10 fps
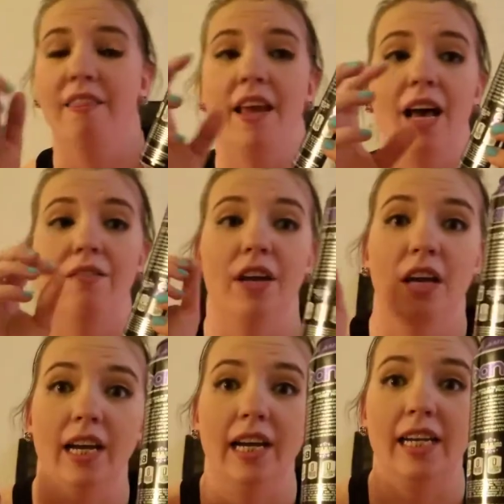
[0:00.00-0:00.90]
They have
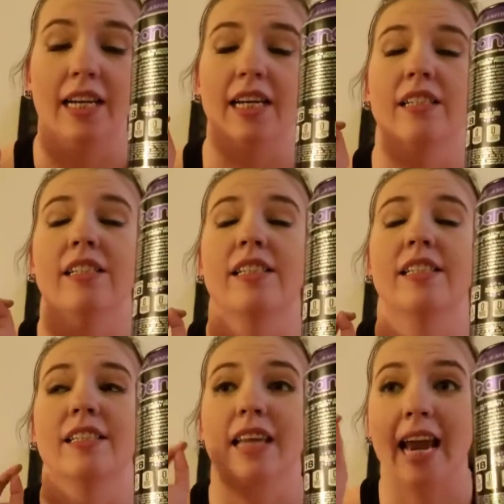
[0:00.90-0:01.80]
an
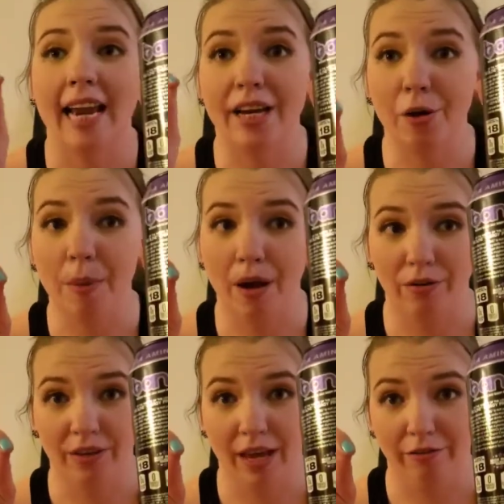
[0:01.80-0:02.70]
insane amount
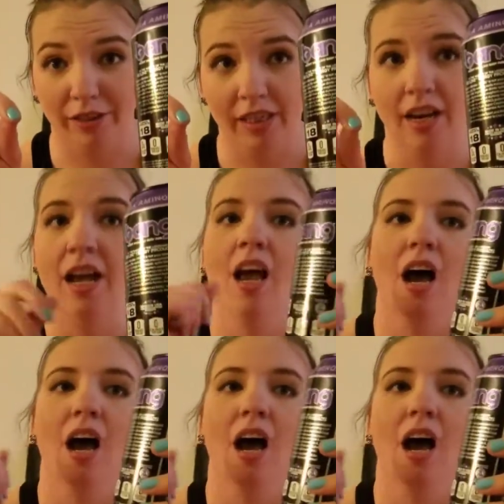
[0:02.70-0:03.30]
of caffeine.